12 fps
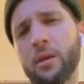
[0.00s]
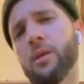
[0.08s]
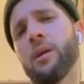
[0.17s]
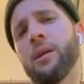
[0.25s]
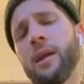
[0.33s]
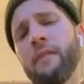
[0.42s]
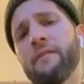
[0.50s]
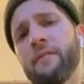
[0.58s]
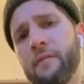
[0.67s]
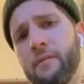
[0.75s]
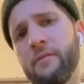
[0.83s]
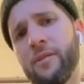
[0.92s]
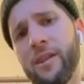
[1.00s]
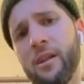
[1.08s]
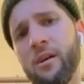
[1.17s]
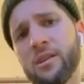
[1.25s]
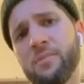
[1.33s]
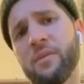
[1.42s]
He left for the
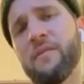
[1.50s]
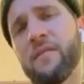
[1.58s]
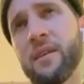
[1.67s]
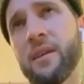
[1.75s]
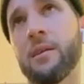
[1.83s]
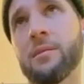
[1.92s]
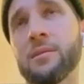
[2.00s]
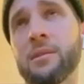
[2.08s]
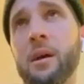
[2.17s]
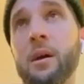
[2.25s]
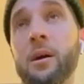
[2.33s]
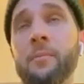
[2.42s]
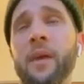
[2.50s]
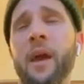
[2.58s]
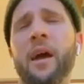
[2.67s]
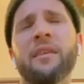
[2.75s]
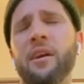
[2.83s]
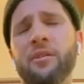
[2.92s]
last bit of the. Yeah,
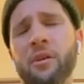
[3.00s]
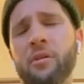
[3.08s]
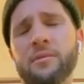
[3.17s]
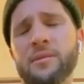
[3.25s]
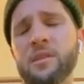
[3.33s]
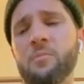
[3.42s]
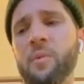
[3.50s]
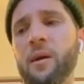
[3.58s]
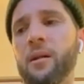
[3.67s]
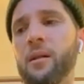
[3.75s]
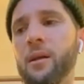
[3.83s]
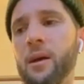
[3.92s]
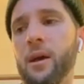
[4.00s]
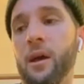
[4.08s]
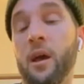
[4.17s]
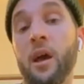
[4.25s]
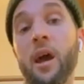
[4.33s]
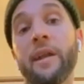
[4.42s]
I think he had to go to CPL.
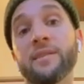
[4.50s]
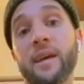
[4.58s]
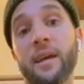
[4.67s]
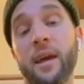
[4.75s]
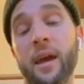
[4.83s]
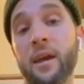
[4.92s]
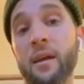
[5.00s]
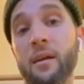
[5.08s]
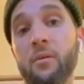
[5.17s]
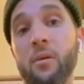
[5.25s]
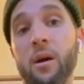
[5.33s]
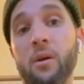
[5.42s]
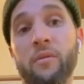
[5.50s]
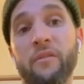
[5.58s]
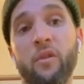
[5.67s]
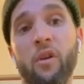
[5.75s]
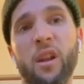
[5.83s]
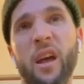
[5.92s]
And he's like, "Hey, we've
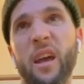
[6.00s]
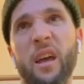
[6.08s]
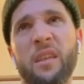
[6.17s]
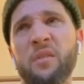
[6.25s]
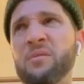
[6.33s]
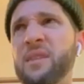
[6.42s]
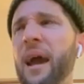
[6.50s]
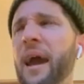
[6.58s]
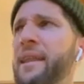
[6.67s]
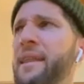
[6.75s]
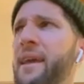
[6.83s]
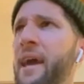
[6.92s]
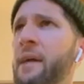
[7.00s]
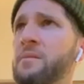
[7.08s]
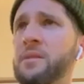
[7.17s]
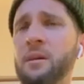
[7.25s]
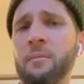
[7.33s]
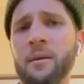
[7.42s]
got like I think it was like 8 games
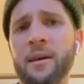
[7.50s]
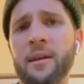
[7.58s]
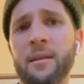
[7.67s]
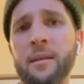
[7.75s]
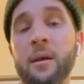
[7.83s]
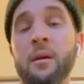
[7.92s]
or something like that.